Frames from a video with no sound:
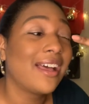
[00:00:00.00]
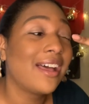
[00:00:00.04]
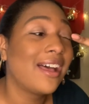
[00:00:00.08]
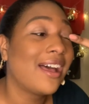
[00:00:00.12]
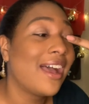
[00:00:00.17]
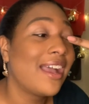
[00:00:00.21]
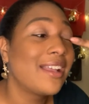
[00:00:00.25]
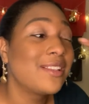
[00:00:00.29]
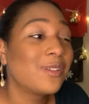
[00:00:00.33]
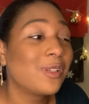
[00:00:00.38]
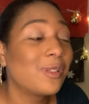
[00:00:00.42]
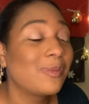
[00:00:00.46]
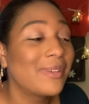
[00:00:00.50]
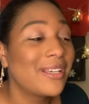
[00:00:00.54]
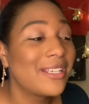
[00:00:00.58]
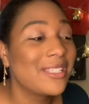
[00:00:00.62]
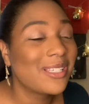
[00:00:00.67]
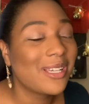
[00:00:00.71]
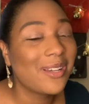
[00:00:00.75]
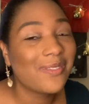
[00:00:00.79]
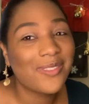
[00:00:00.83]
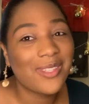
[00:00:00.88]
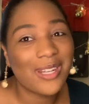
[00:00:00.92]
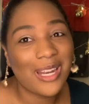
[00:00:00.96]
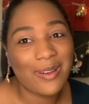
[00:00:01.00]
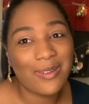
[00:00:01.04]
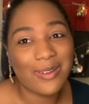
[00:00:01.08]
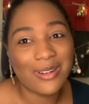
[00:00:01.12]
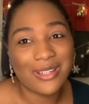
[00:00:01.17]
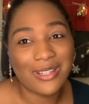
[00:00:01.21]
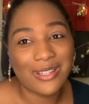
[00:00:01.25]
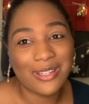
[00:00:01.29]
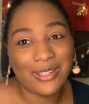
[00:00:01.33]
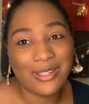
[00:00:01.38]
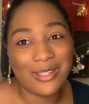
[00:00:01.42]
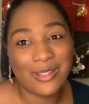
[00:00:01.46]
I told myself that I wanted
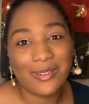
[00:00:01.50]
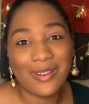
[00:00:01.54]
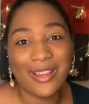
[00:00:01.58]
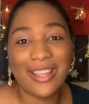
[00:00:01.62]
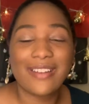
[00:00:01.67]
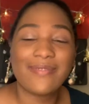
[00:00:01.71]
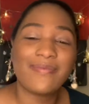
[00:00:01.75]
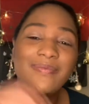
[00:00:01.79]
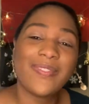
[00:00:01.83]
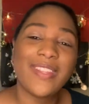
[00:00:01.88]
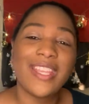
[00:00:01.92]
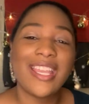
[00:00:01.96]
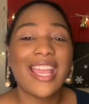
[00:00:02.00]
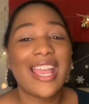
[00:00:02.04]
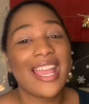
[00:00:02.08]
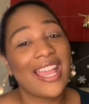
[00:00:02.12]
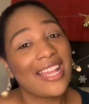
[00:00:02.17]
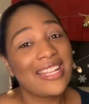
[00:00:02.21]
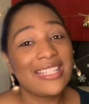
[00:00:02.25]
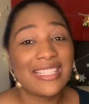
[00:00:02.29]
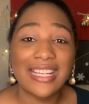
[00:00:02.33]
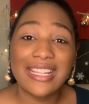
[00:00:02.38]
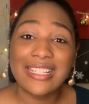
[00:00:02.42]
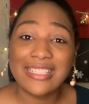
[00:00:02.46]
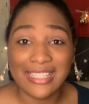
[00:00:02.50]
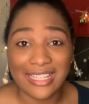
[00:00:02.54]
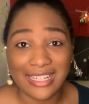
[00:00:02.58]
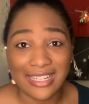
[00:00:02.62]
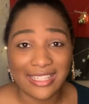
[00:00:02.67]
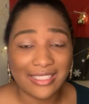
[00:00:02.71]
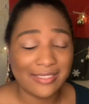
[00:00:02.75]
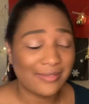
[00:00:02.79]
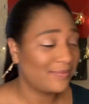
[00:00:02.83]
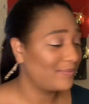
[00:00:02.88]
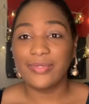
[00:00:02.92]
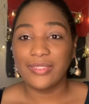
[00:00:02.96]
to do it and I did it.
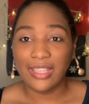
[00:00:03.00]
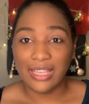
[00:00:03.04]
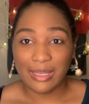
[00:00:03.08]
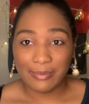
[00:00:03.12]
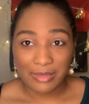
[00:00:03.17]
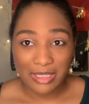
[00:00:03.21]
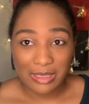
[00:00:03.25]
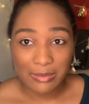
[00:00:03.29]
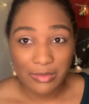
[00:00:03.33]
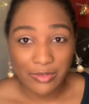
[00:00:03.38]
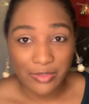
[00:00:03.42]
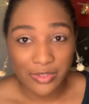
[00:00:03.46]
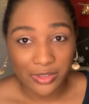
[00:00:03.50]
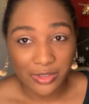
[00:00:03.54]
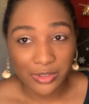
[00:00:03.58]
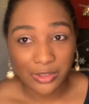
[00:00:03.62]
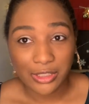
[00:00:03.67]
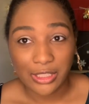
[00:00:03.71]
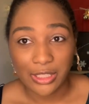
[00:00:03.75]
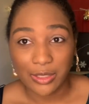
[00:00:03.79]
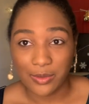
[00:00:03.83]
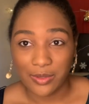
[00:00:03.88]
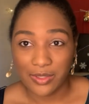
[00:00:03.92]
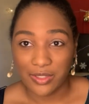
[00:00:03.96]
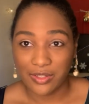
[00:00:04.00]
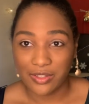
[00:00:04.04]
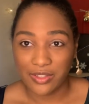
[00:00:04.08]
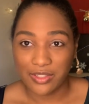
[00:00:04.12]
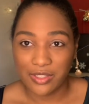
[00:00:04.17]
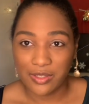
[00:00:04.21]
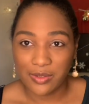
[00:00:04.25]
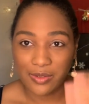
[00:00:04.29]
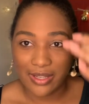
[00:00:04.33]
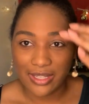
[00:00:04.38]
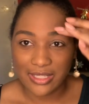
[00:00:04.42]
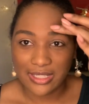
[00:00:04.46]
I'm gonna move a little closer so
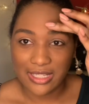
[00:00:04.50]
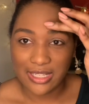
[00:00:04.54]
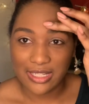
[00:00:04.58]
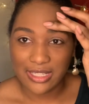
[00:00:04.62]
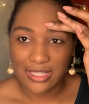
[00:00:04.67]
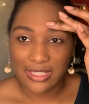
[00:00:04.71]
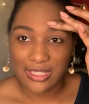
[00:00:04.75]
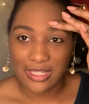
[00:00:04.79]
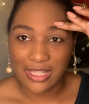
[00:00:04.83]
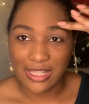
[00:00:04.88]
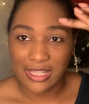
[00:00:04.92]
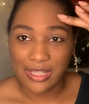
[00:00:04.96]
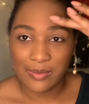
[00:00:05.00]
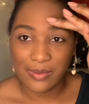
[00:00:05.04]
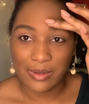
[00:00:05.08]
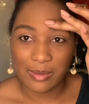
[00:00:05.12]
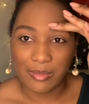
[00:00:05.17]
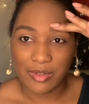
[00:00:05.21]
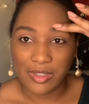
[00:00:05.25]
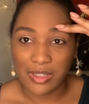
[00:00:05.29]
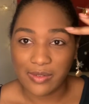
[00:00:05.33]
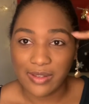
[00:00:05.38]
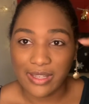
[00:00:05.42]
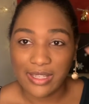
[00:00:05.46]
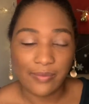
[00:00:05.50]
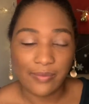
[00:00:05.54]
you guys can see what I'm doing